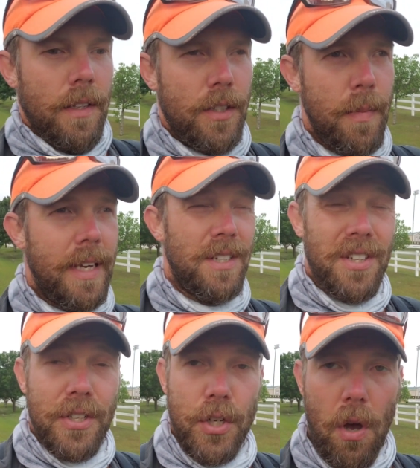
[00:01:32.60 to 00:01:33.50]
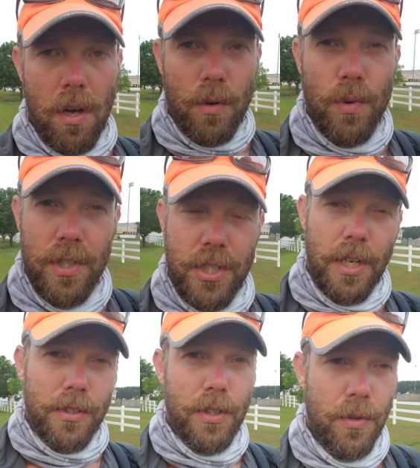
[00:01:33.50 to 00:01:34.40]
to make it to the Dogwood
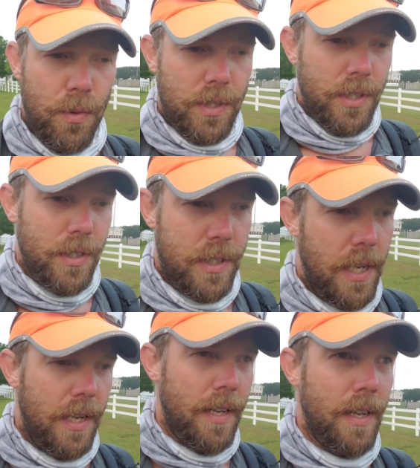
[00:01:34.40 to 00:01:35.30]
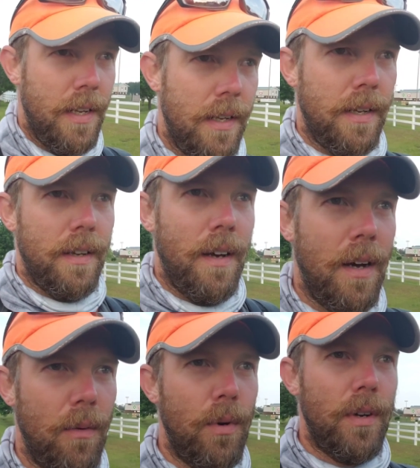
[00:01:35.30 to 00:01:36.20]
shelter, which is
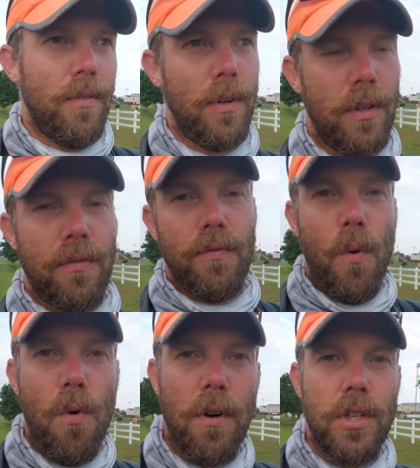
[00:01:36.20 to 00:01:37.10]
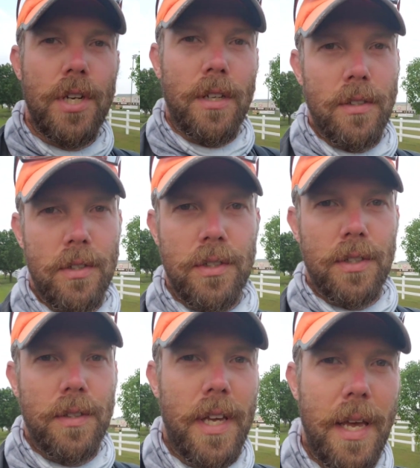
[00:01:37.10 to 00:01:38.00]
uh, one of only four
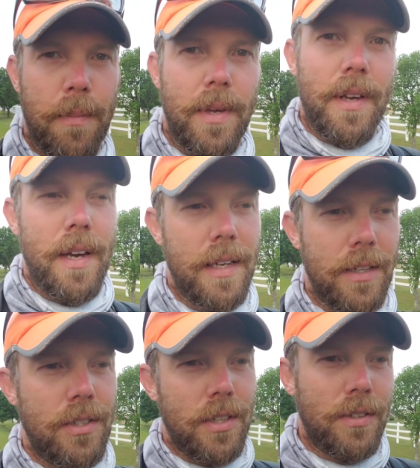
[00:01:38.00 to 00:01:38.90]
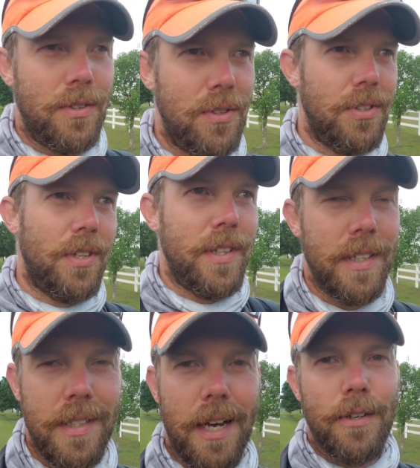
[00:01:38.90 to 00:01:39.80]
shelters, camping, hiking shelters on the
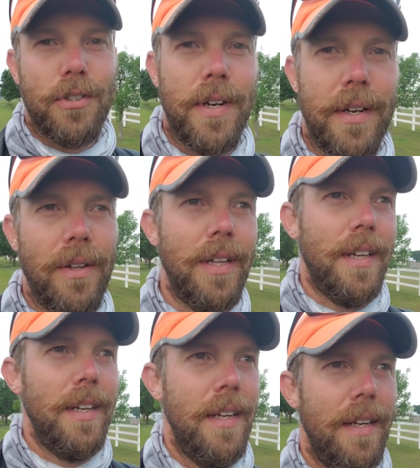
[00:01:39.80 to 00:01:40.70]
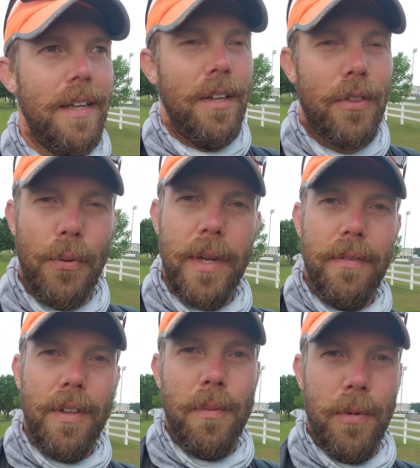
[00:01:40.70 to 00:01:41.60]
entire trail. Three
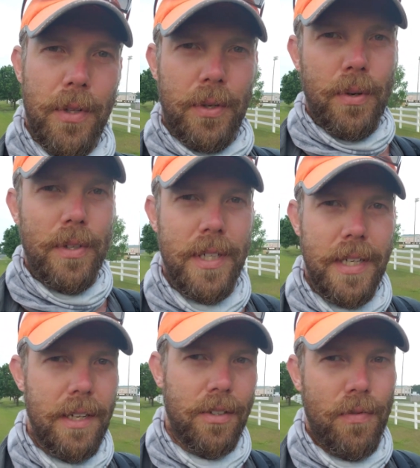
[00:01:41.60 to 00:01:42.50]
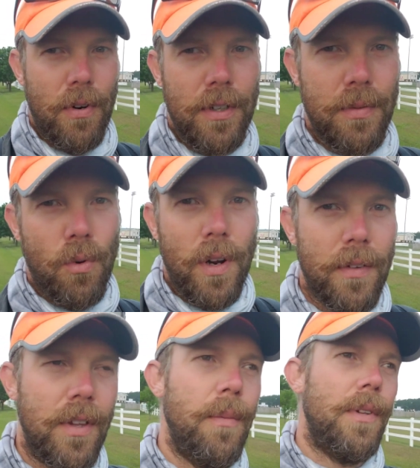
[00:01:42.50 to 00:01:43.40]
of them are in the Croatan National Forest. One
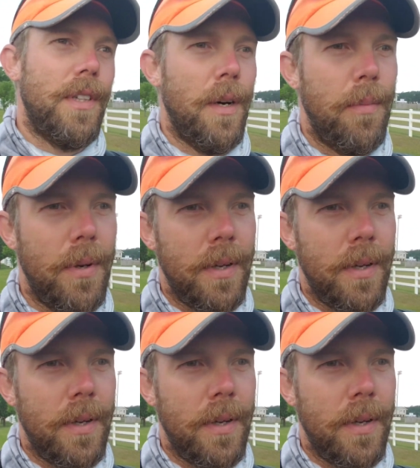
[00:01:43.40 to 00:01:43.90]
of them is up,